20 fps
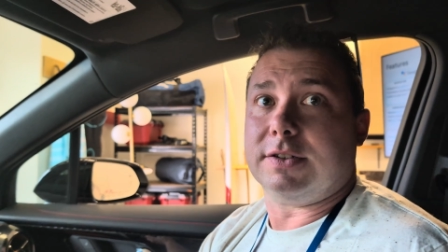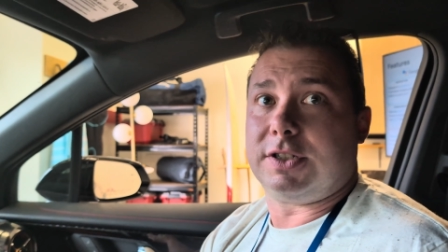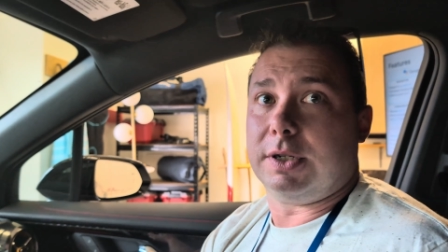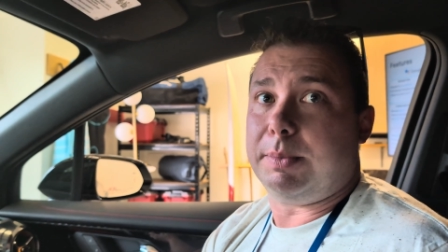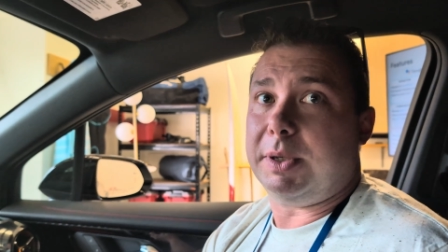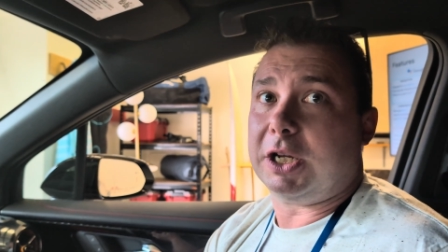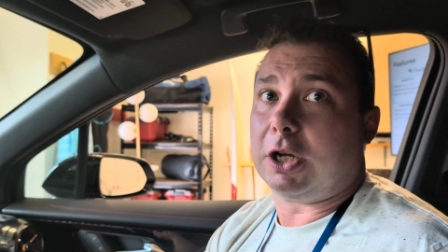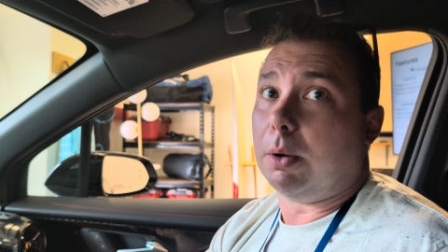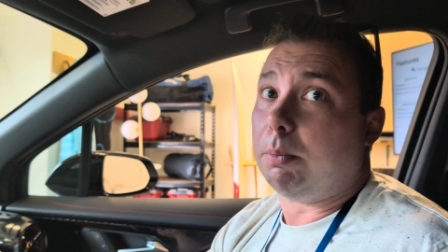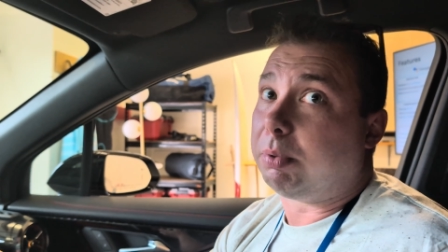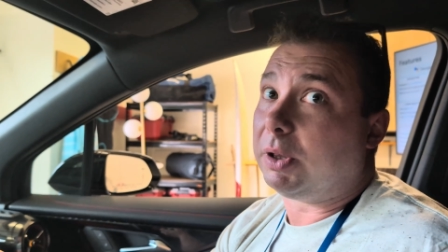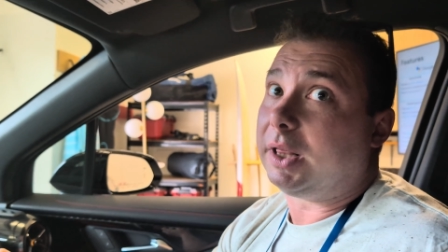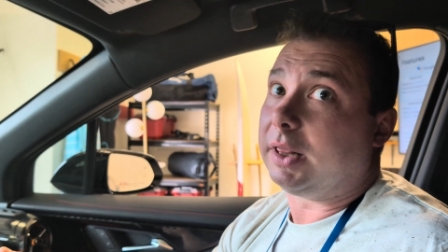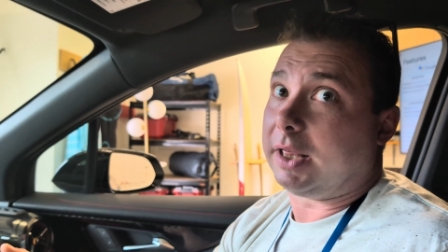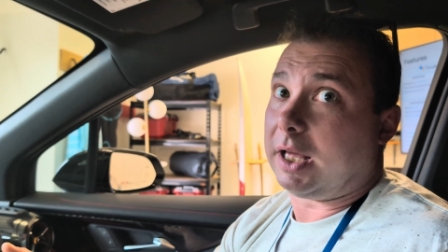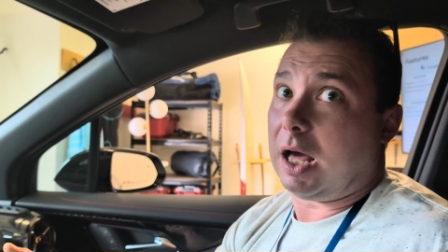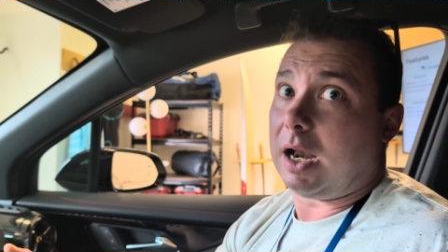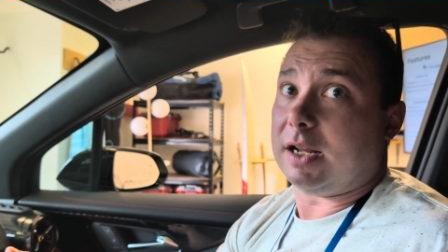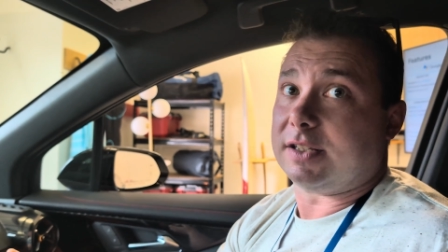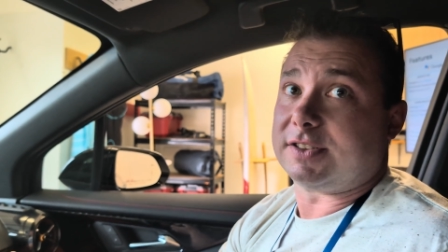to be
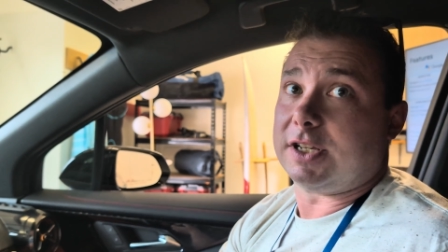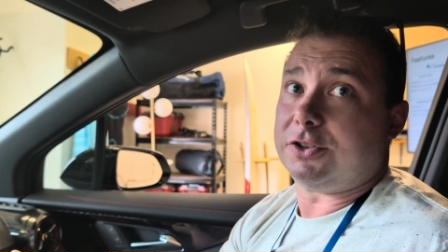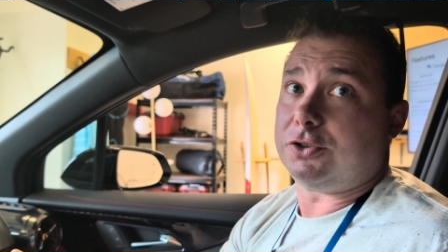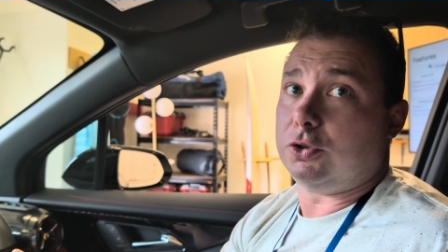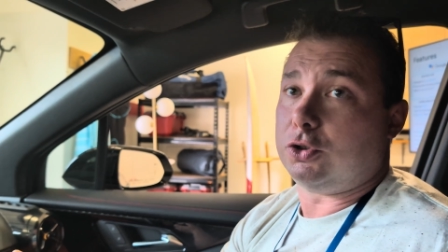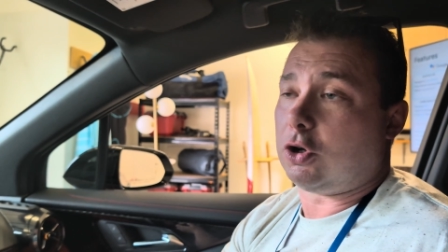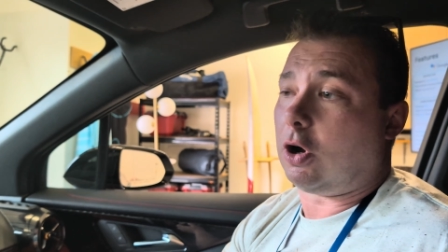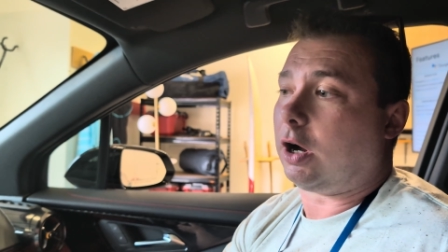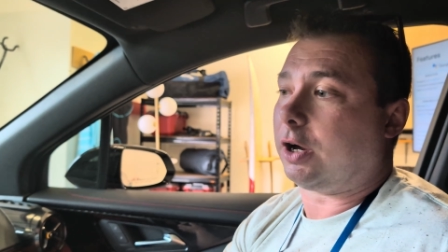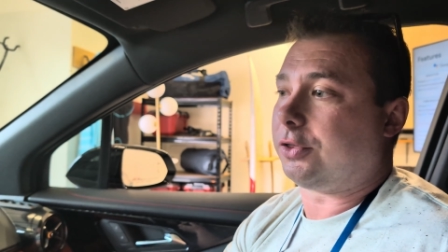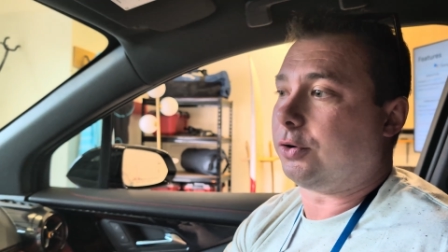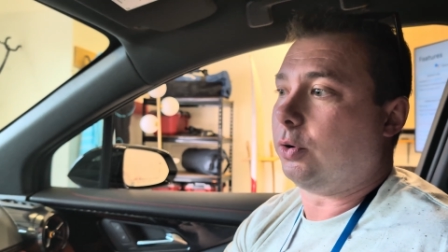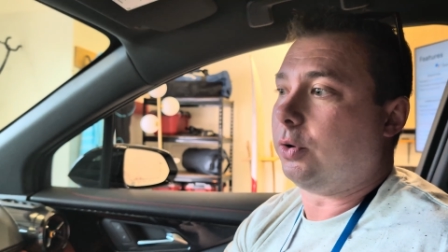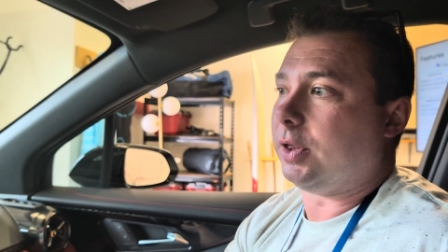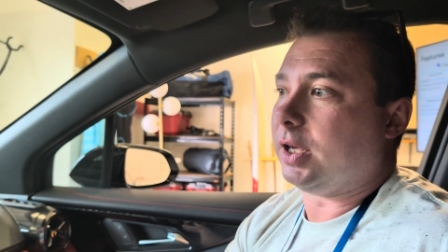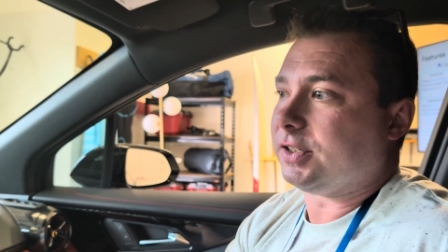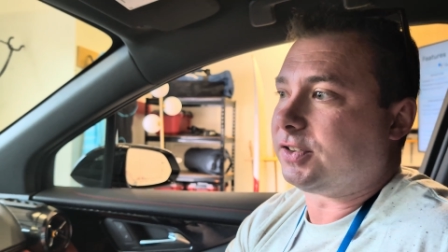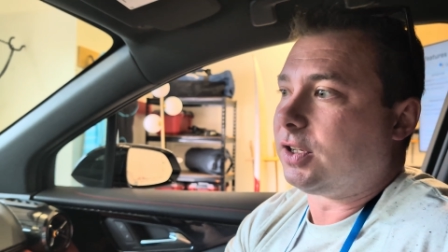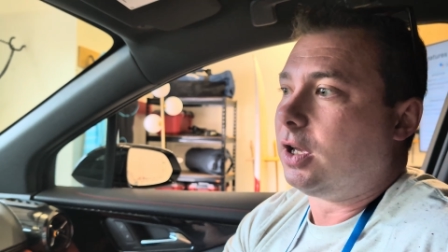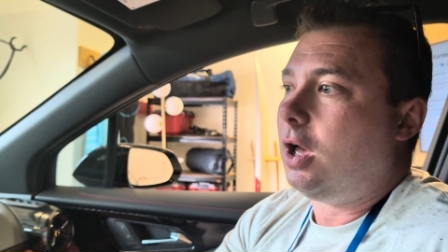completely honest, as you talk through
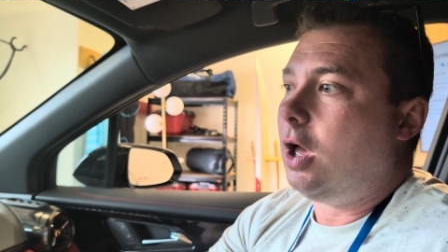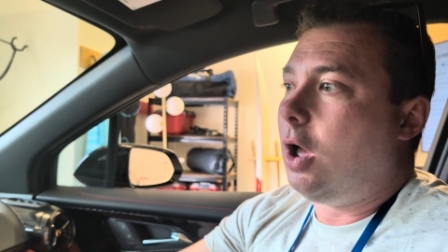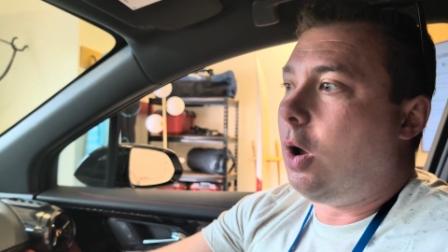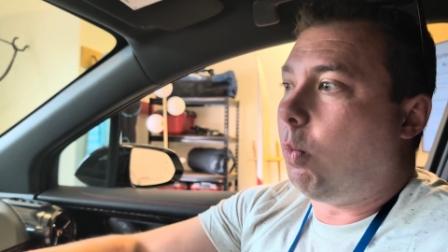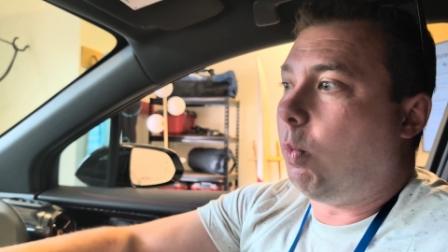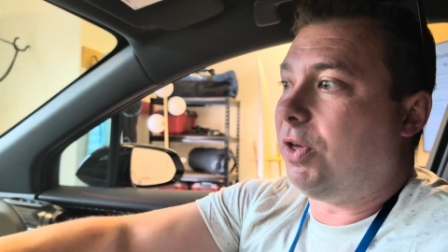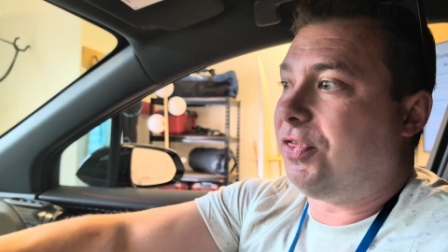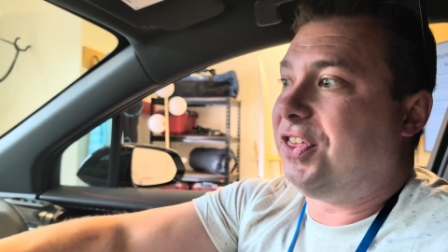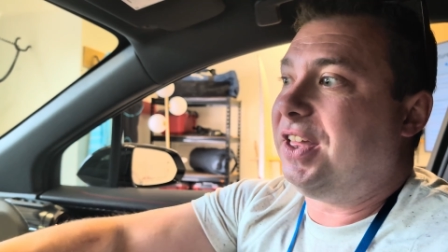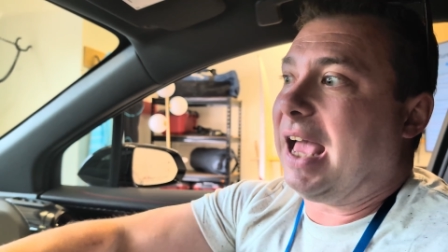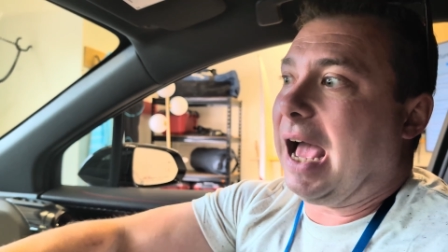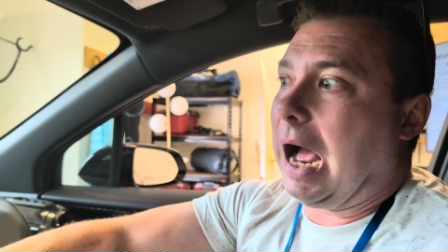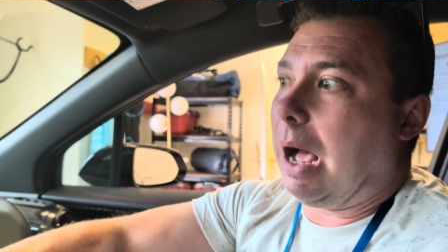this, with the